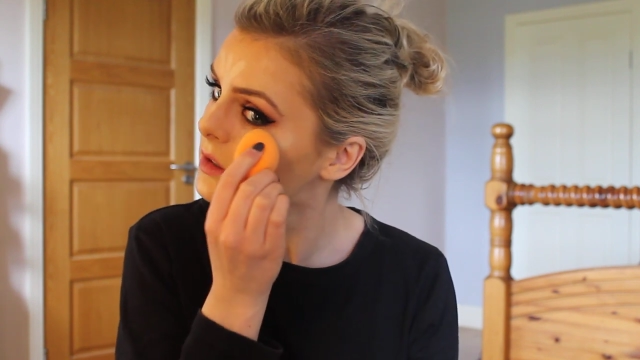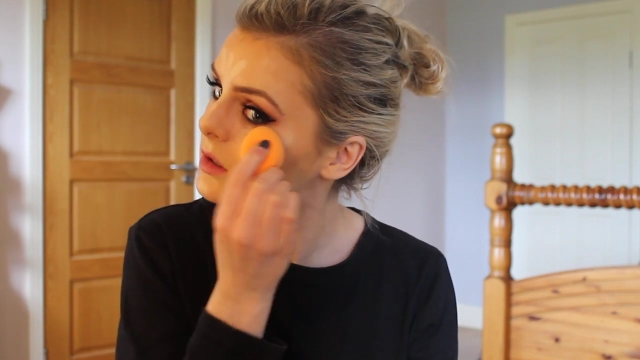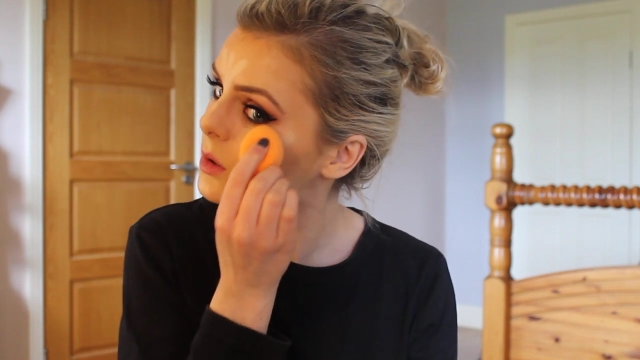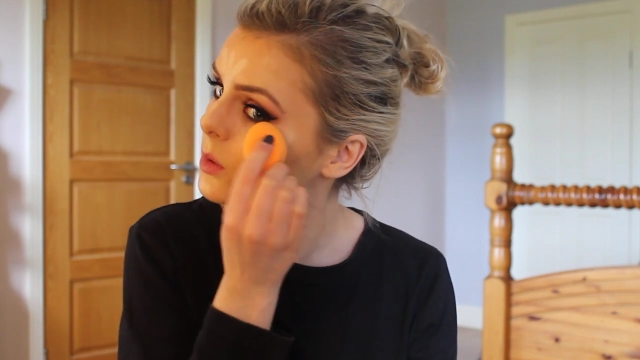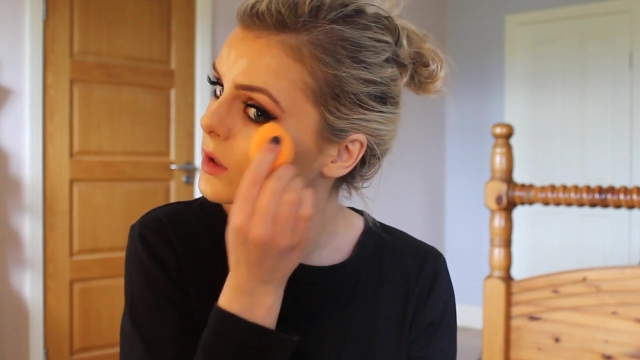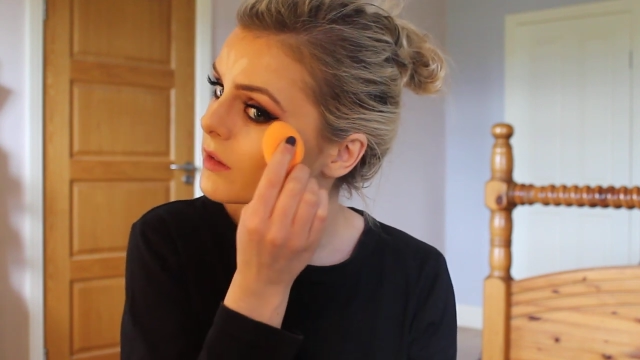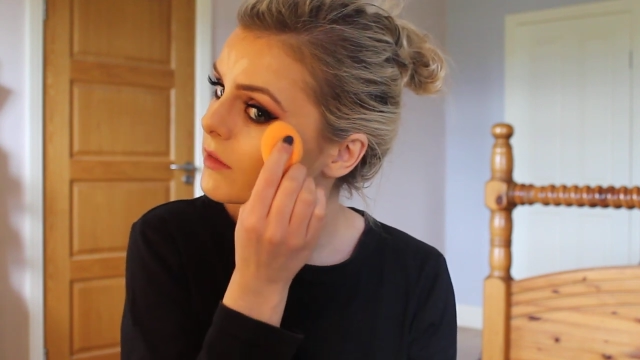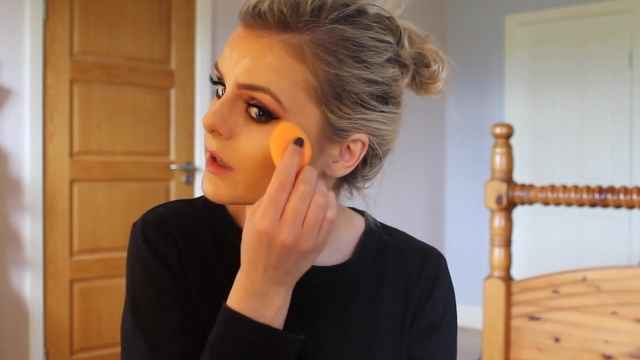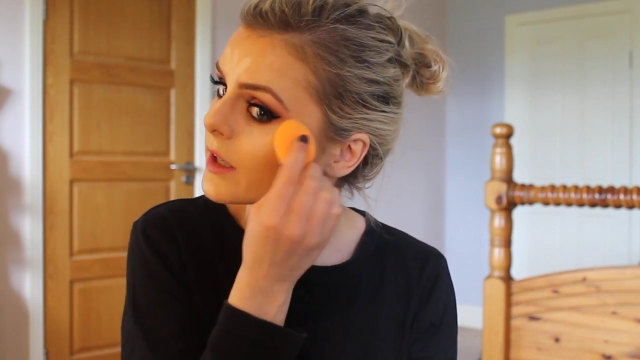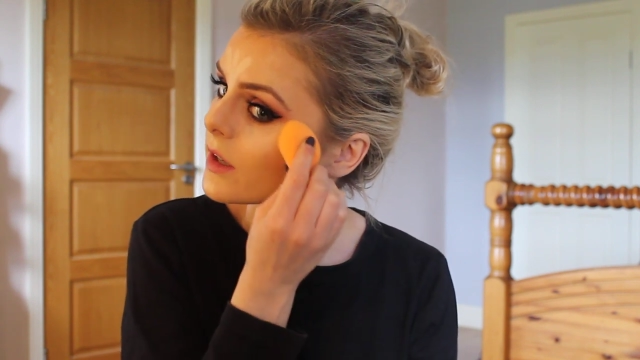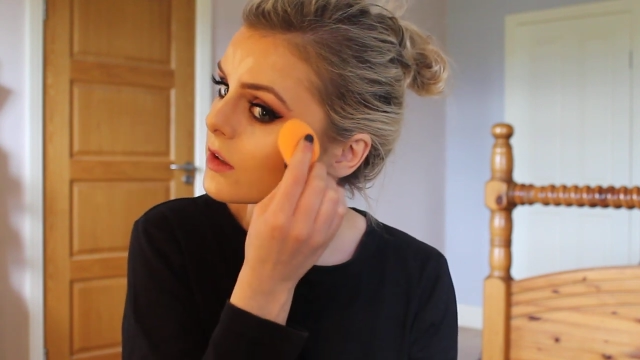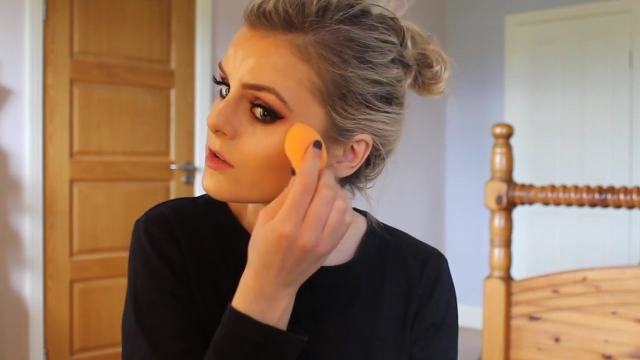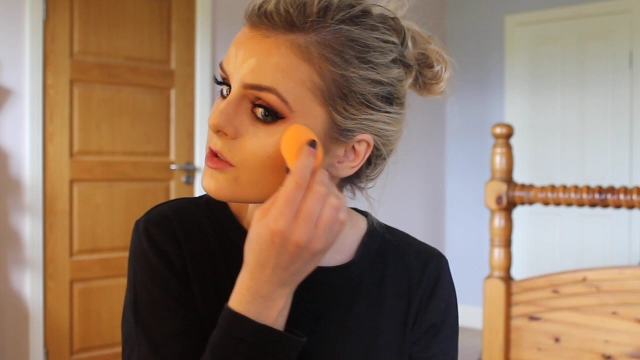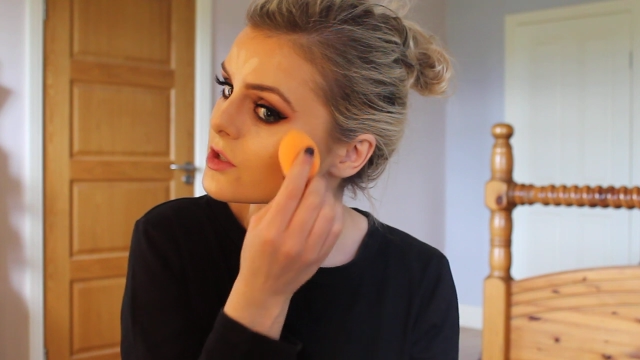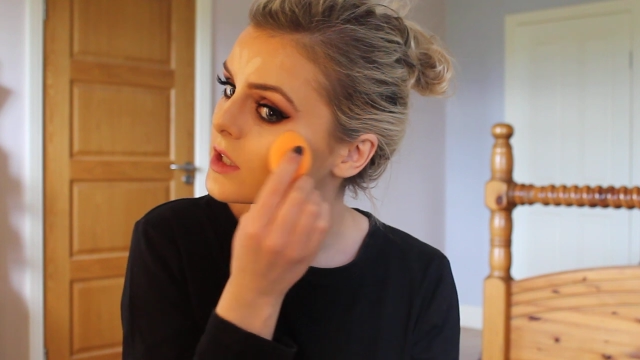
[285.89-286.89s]
going right
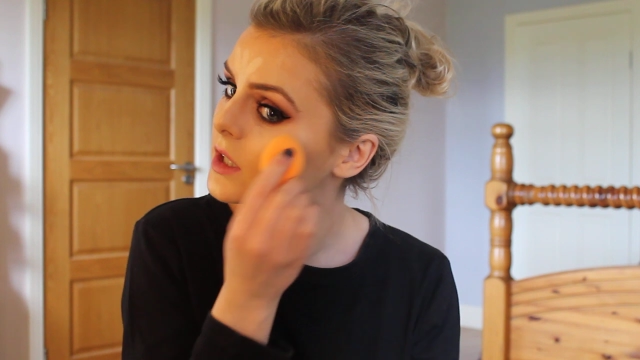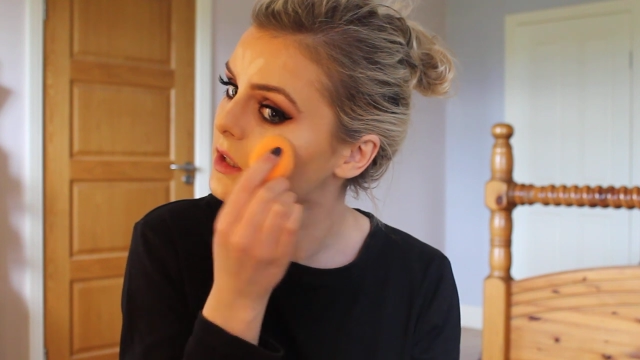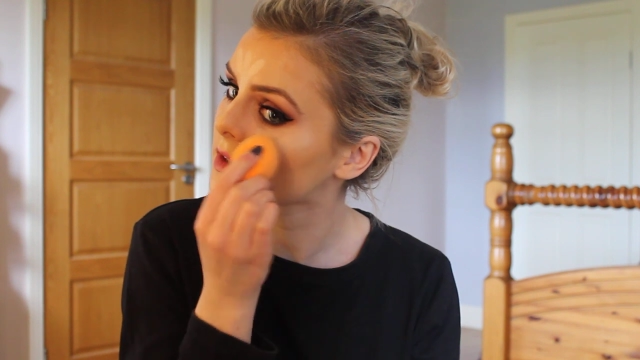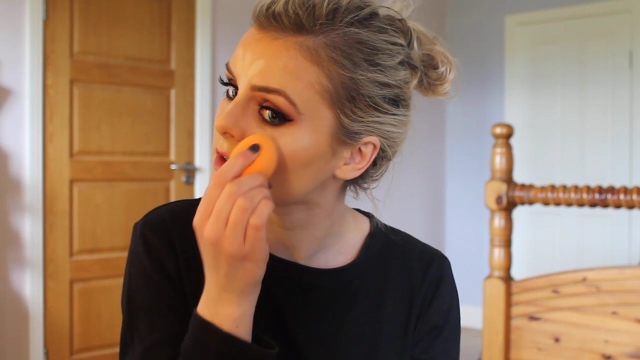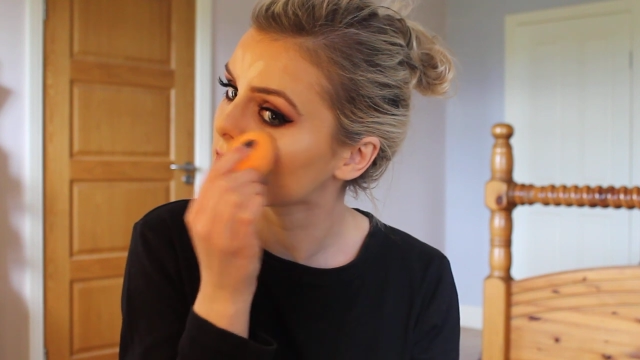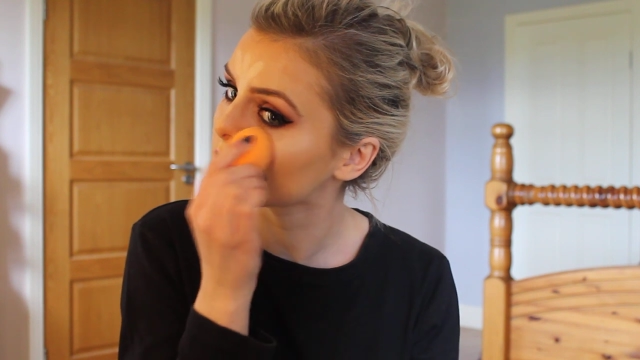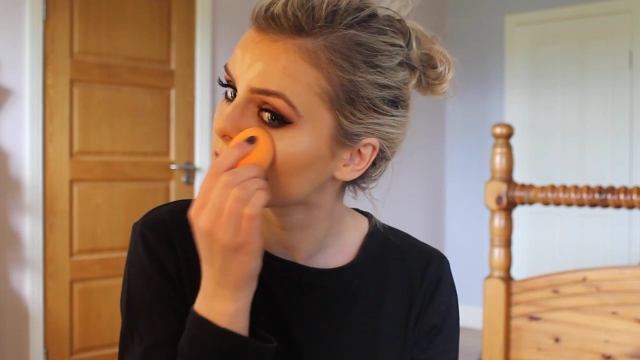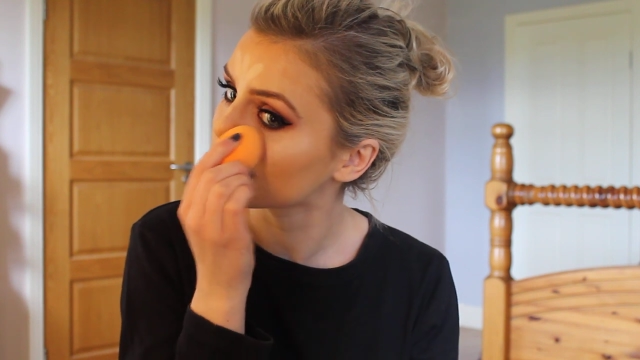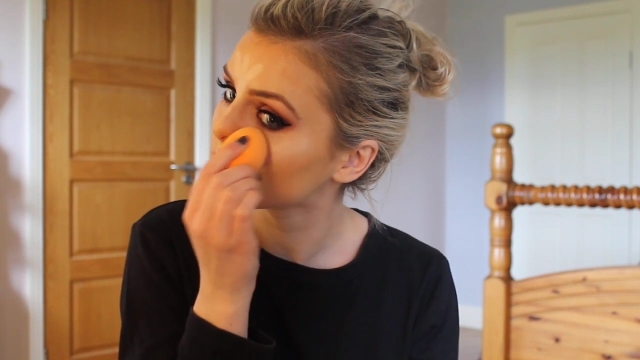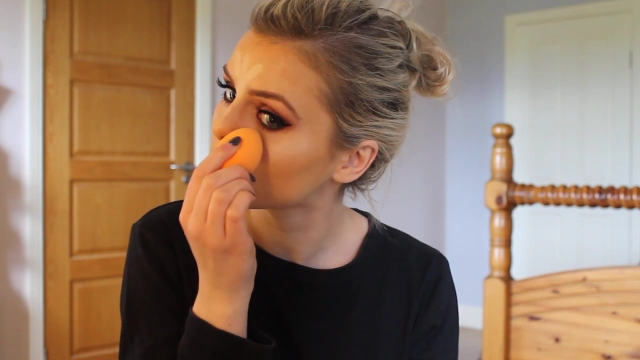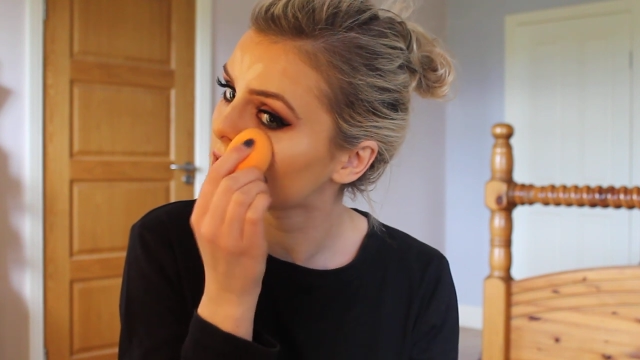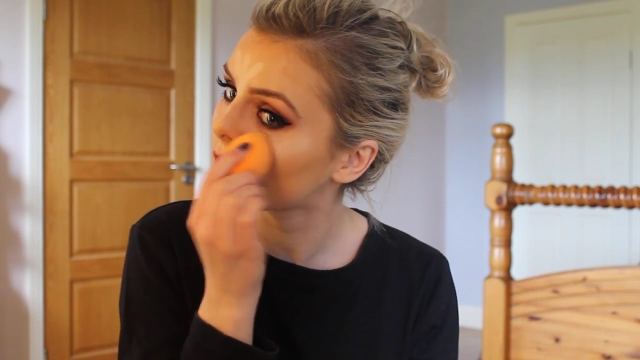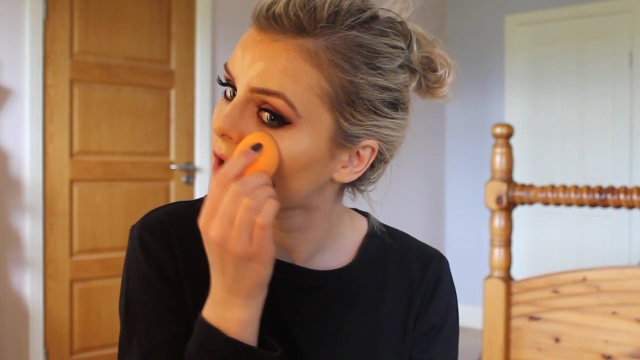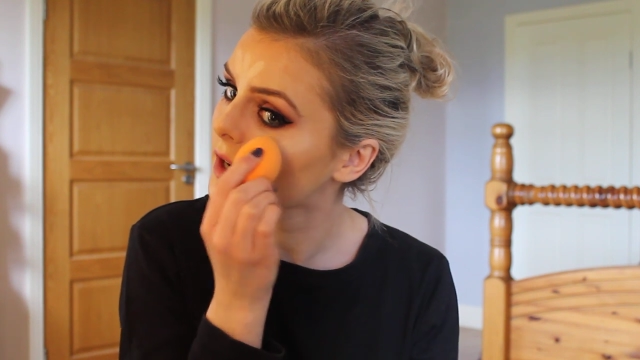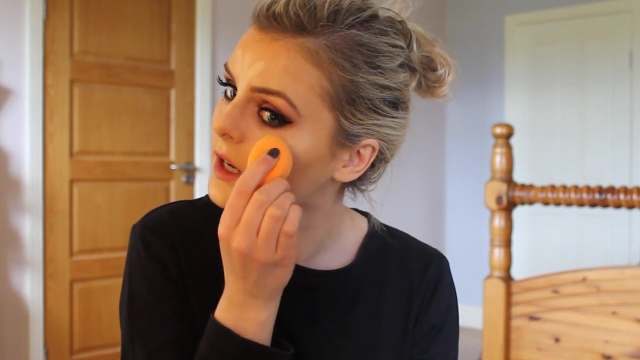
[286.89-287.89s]
underneath the
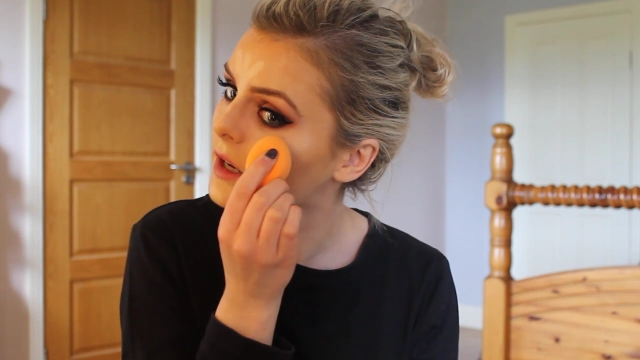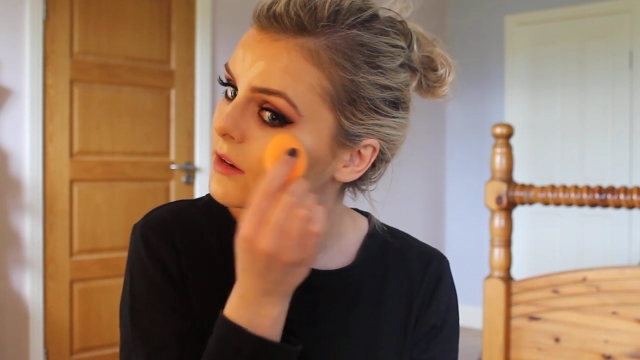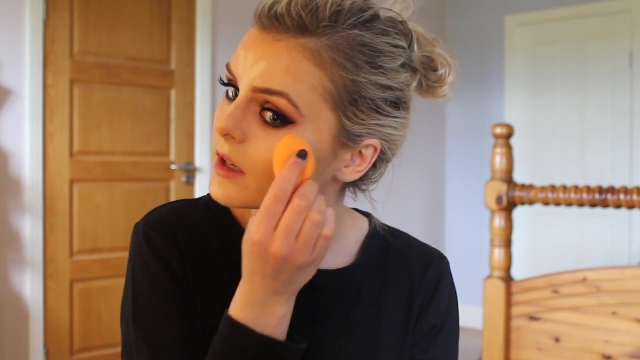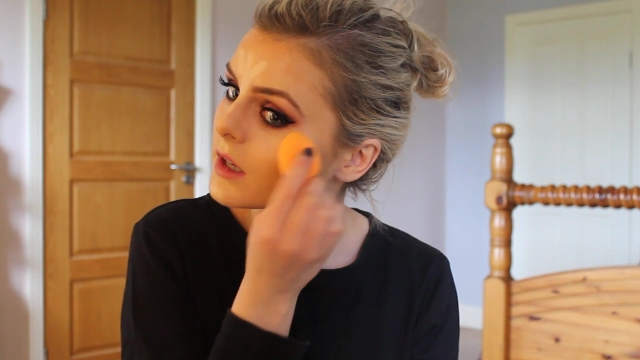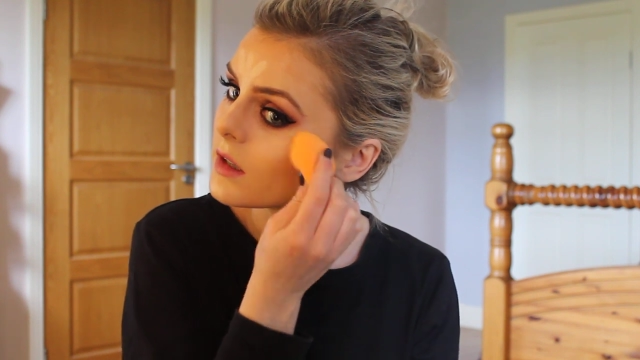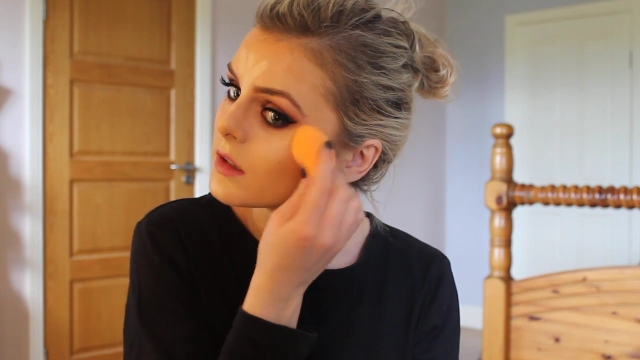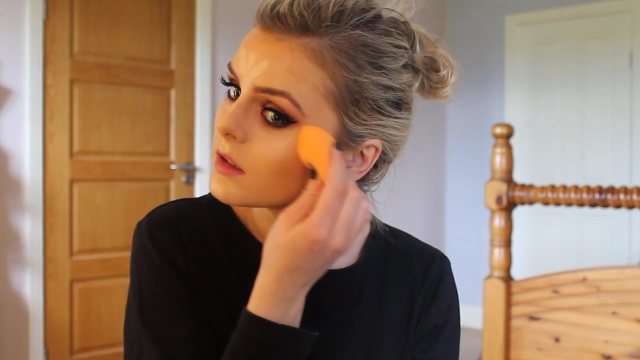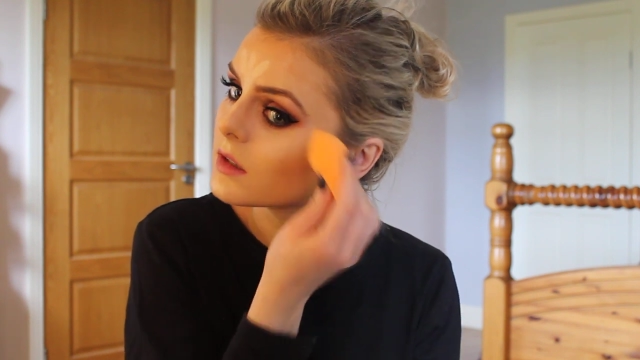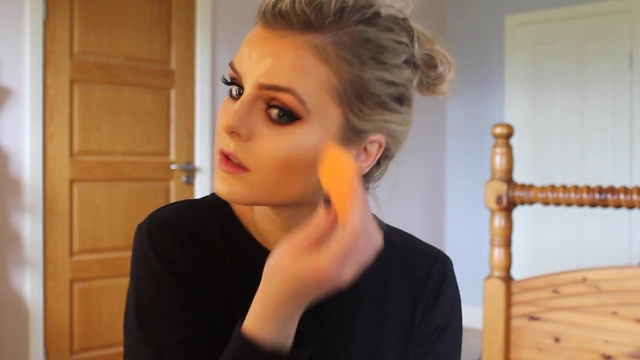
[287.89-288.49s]
eye area.